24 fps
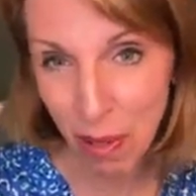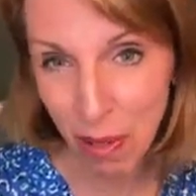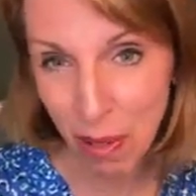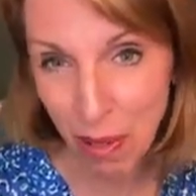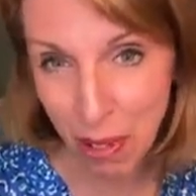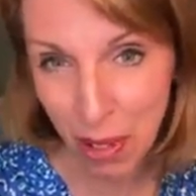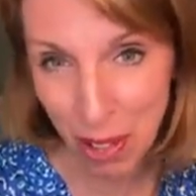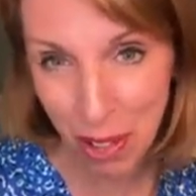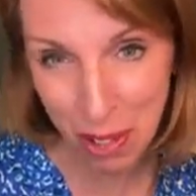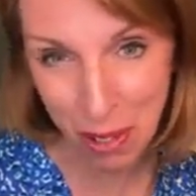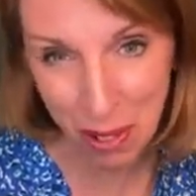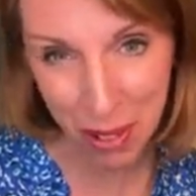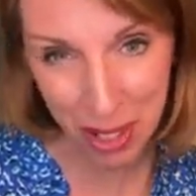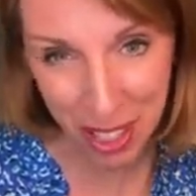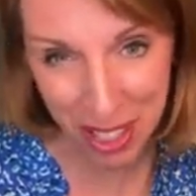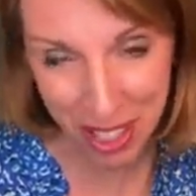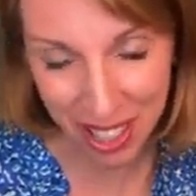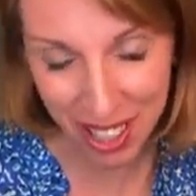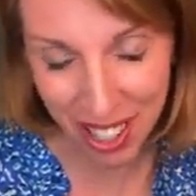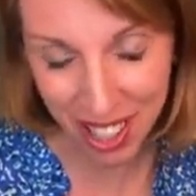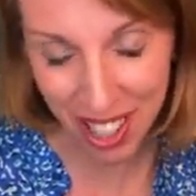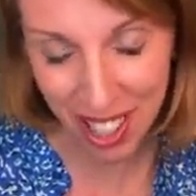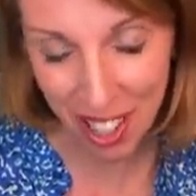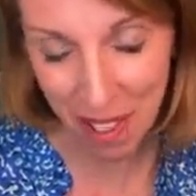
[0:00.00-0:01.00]
if we've got
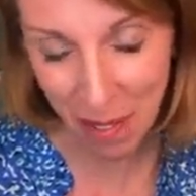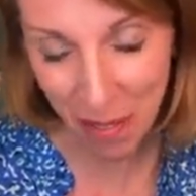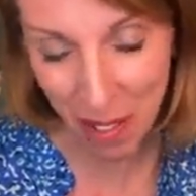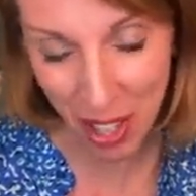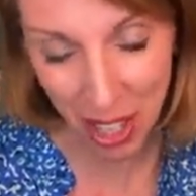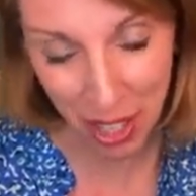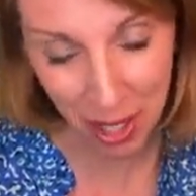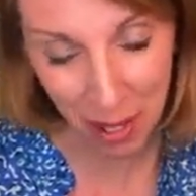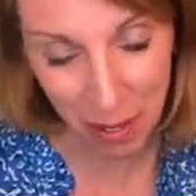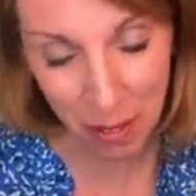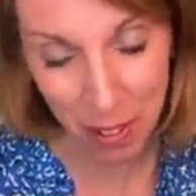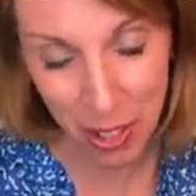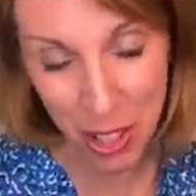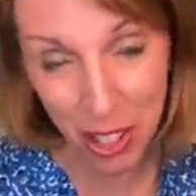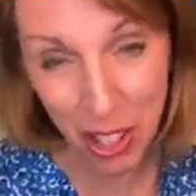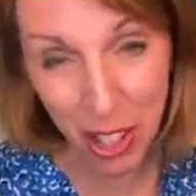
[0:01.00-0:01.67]
one, and our